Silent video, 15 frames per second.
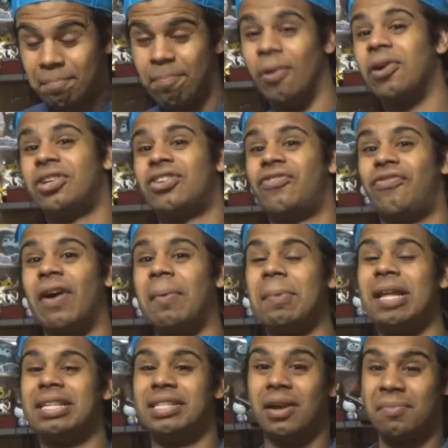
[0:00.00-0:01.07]
pushed
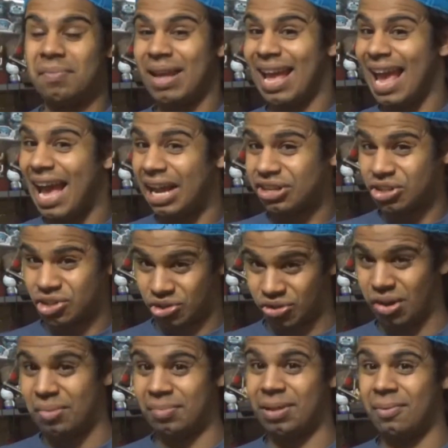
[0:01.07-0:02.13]
feminism
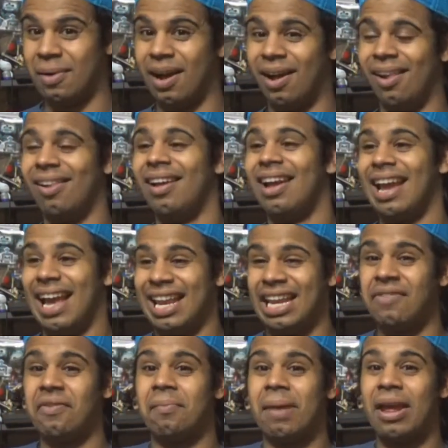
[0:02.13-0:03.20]
extremely well and
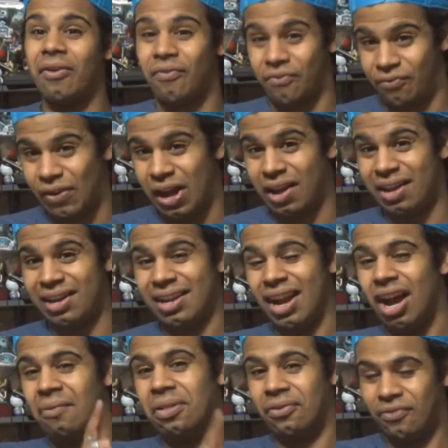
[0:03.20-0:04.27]
even made fun
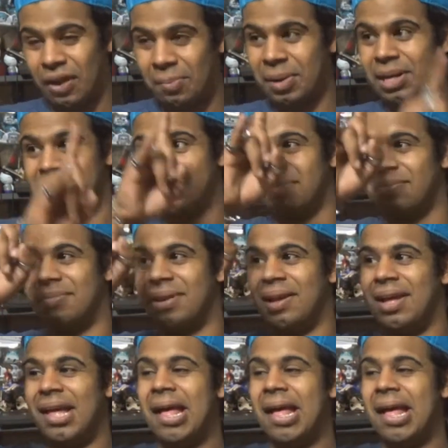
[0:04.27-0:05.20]
of the feminism